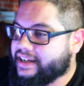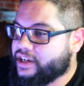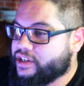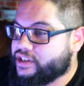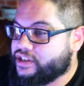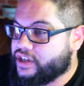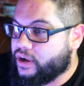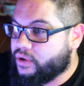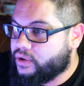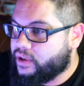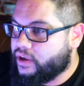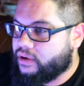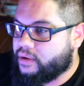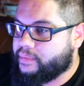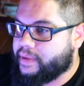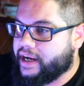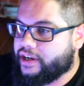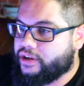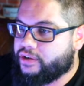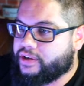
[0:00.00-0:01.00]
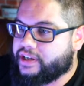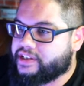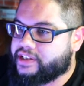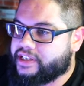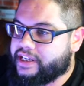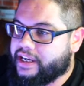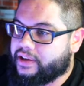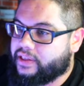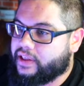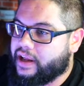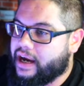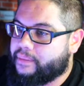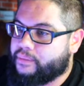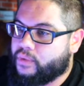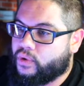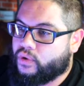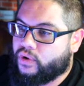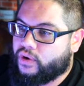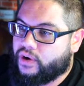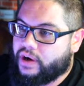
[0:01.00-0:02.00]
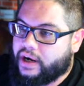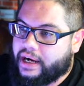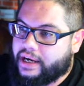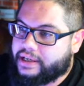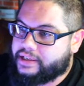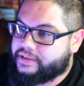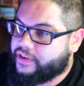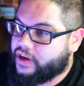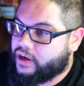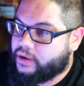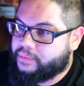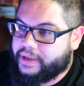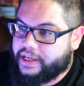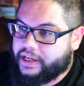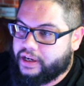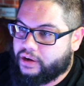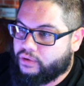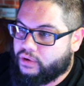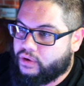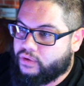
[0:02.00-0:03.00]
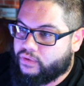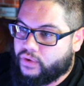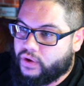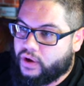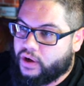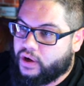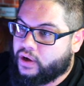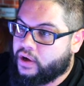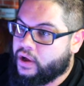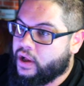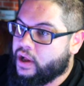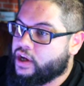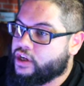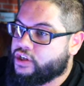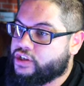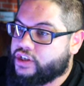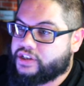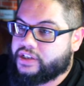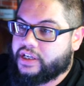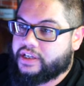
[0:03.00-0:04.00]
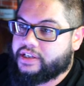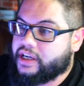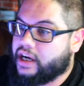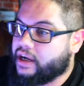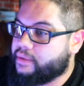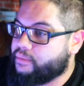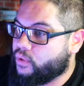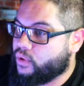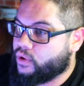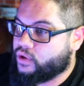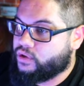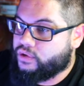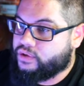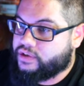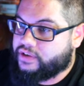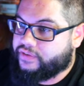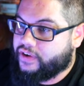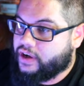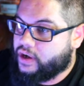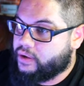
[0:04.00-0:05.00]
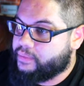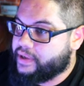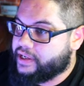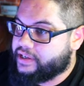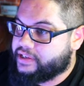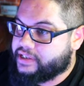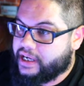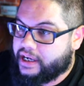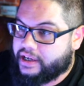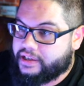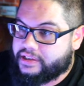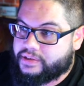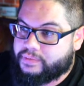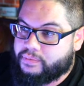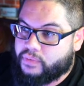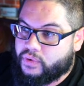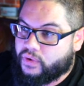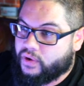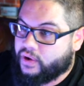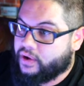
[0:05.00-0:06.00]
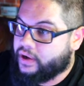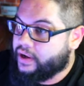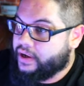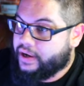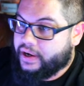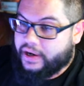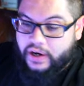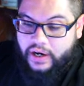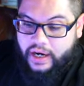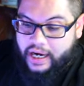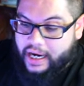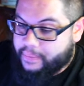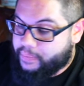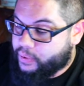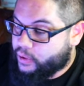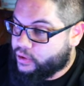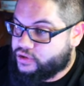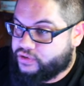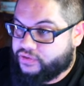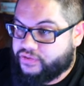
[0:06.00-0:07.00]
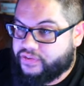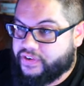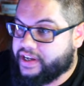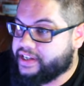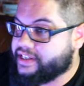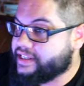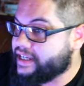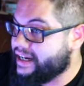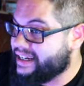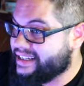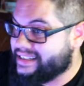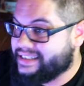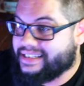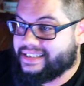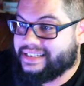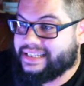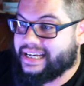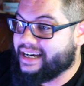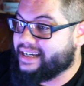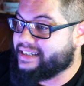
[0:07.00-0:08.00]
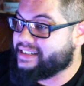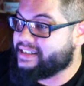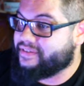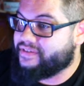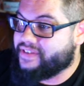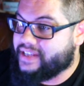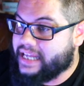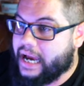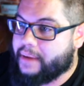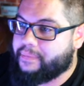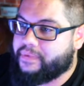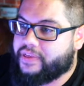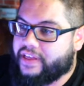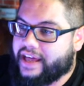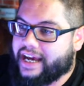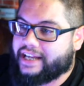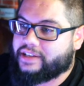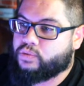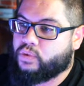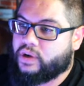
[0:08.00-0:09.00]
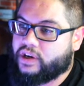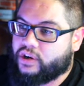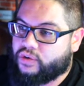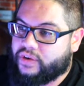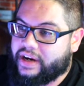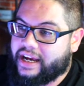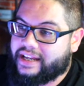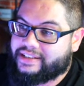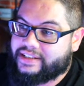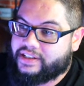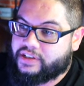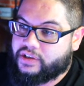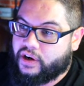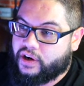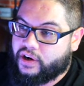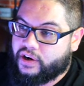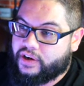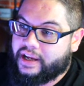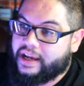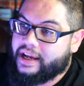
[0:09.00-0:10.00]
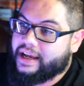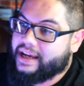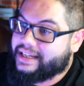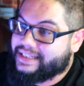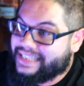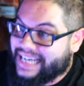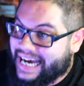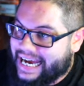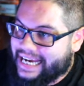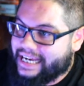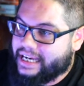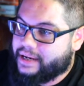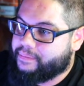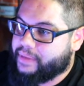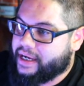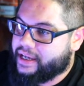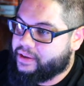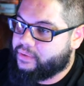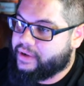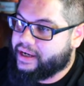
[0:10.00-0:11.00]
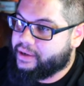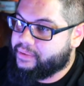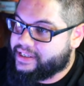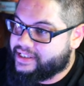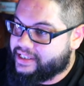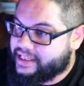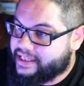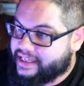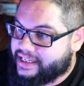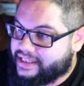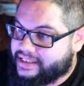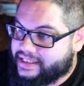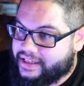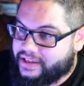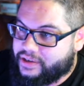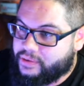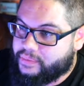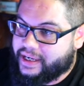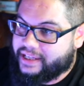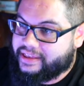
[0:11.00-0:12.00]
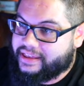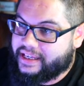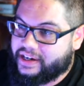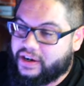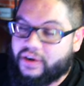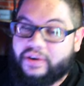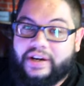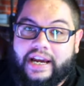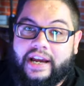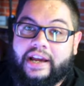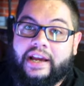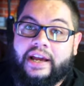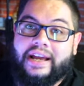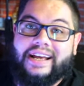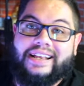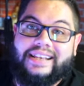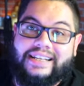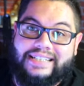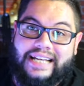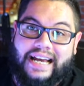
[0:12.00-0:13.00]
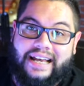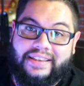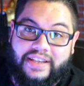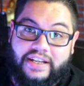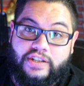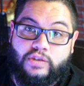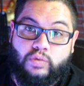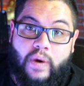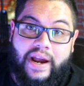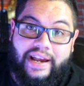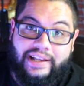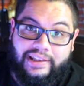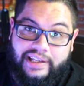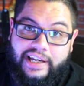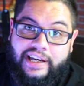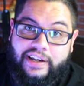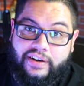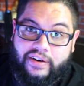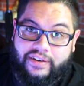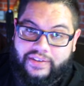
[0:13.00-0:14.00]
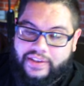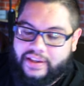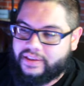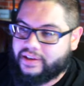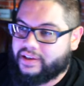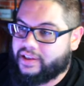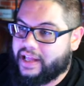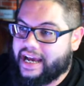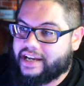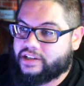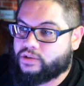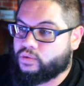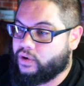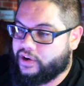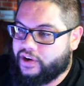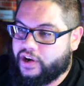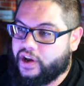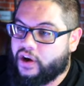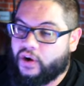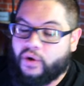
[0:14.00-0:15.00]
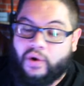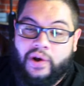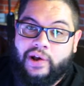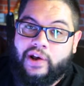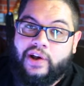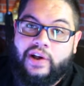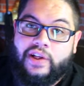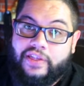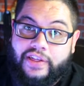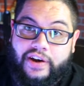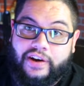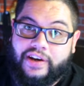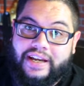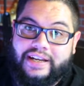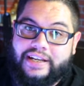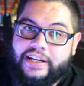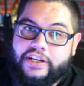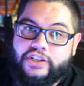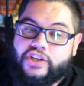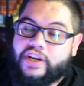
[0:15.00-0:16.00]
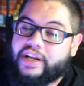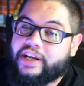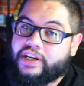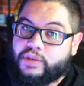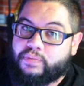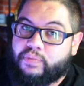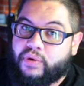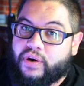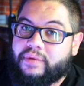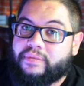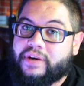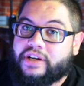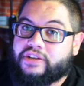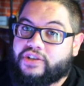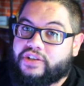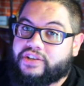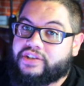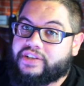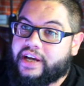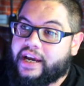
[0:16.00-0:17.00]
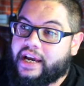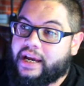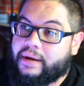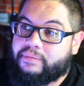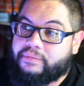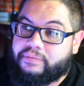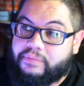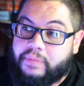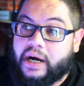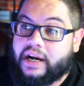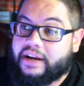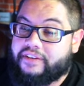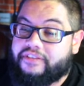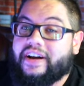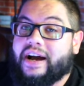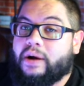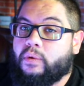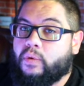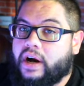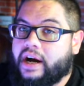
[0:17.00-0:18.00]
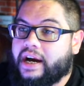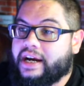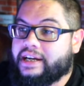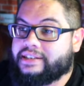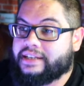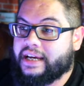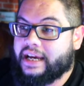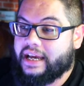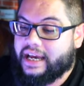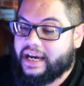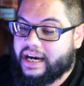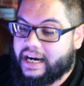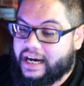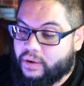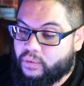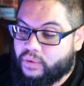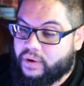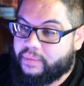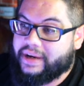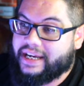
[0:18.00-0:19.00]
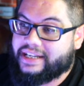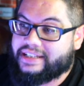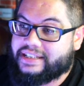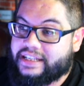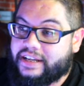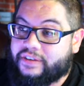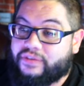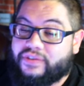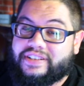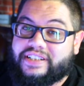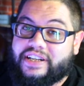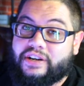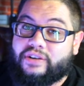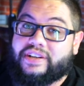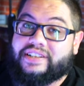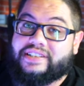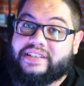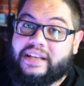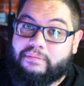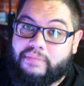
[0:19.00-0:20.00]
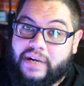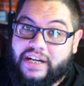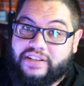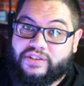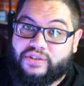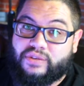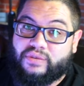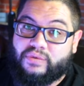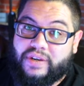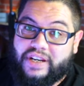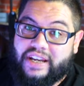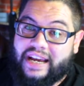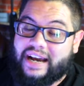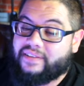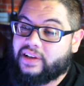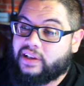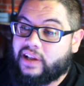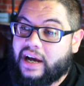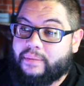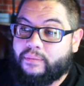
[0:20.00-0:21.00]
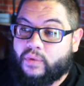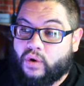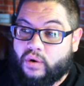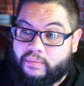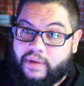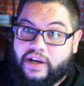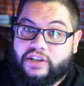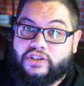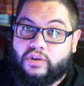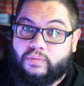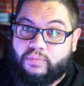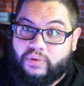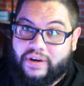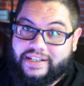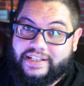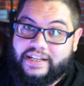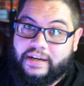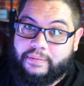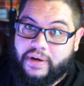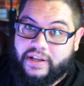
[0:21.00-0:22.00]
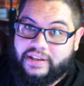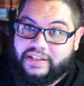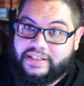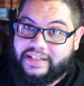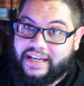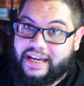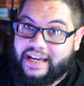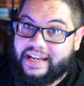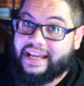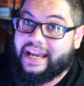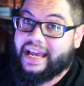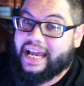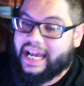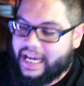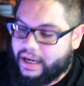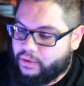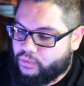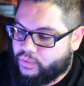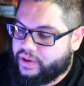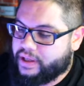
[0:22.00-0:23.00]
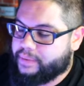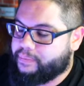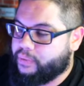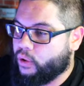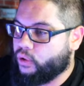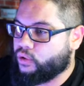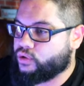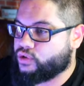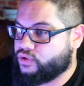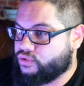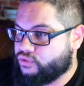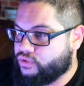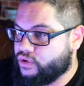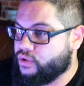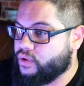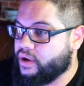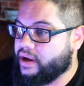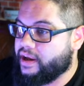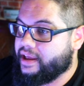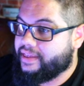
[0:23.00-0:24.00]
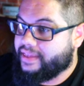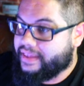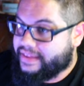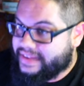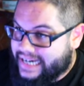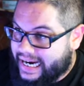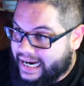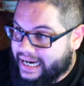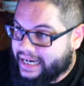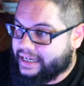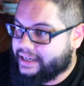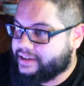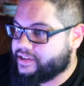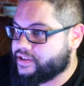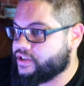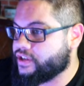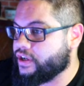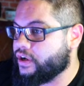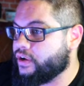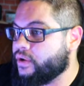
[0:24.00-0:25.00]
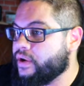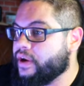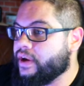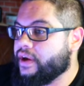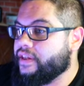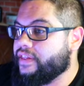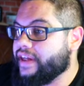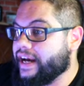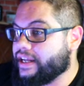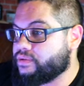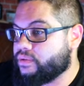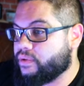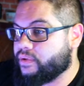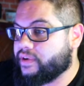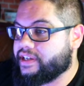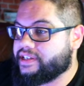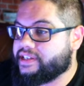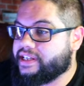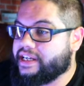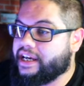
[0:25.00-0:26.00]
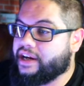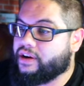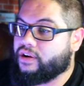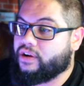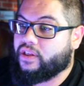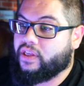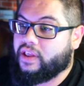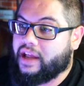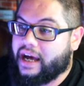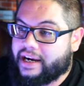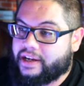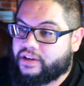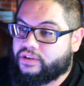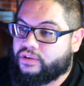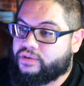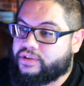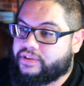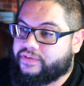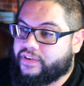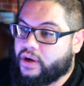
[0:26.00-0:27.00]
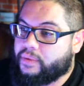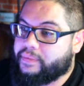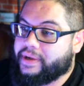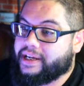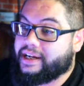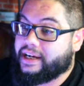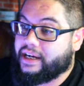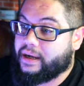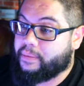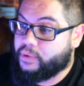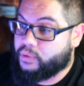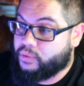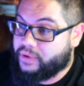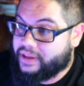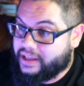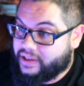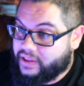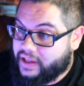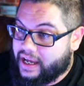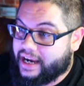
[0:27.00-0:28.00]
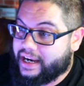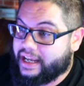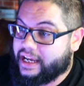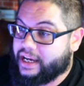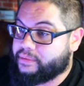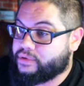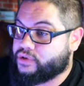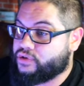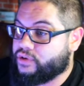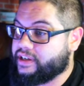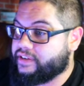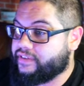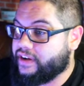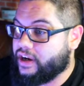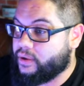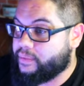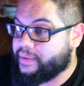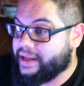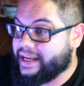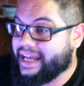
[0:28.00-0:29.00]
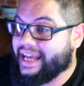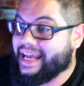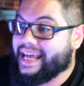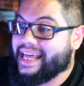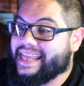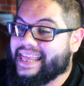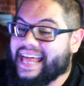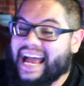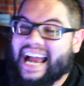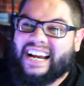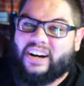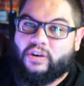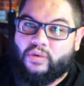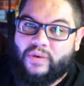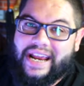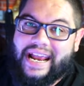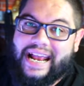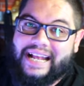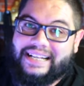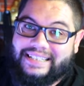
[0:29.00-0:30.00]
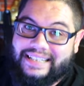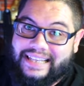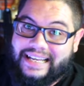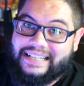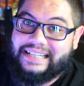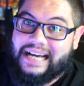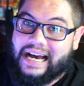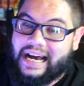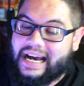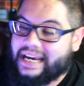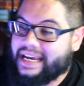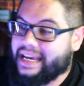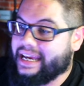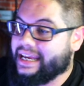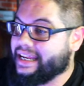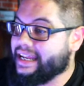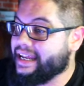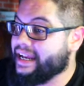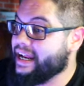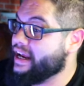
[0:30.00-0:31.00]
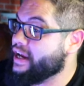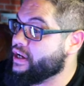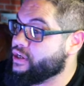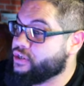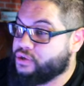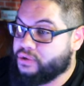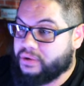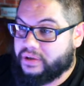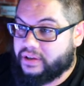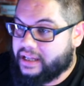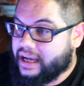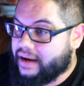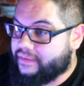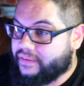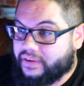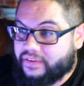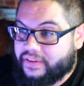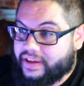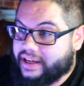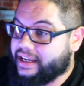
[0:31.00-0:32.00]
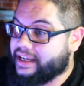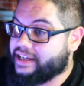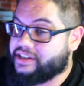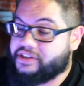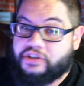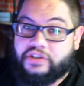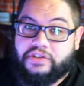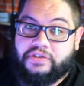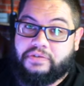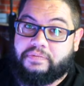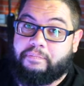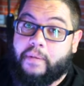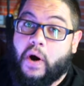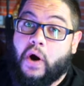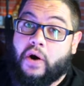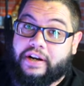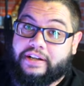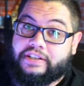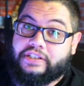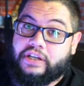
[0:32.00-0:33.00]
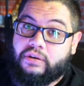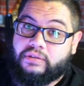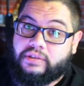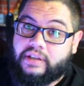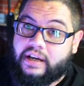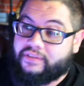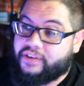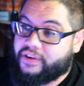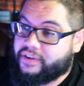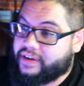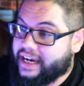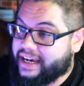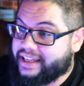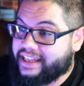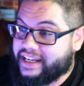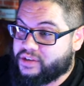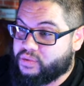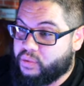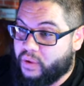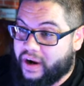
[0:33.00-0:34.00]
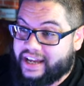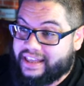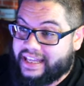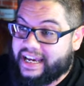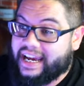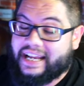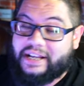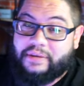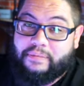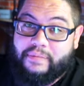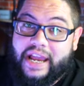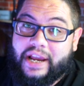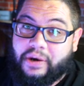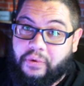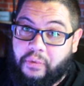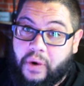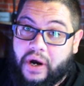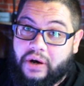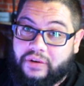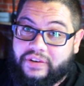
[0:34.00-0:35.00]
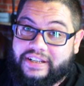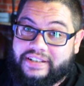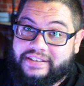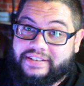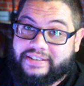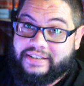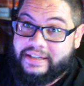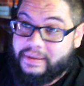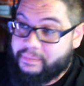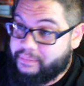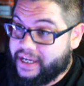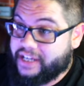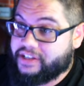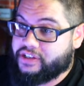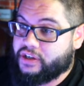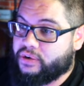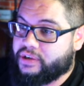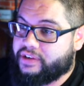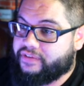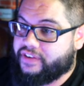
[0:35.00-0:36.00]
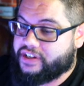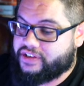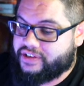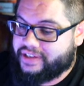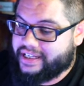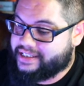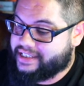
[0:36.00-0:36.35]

So lower body, you can see a lot more uh, development here overall. Just a ton more glute development, tons more hypertrophy, tons tons of depth. That's what creates this hard tie-in, by the way. We see this and you might think, okay, this athlete's way leaner than the last one. No, their conditioning is pretty much the same body fat wise. Uh, what makes a difference here is the muscle. When you have a lot more muscle pressing up on the skin, it really pulls through the tie-in. So that's what we're going to see here. A lot of glute development coupled with a lot of hamstring development. That creates the tie-in to a level that is just on its own level, okay? That's why they had to make wellness be its own division.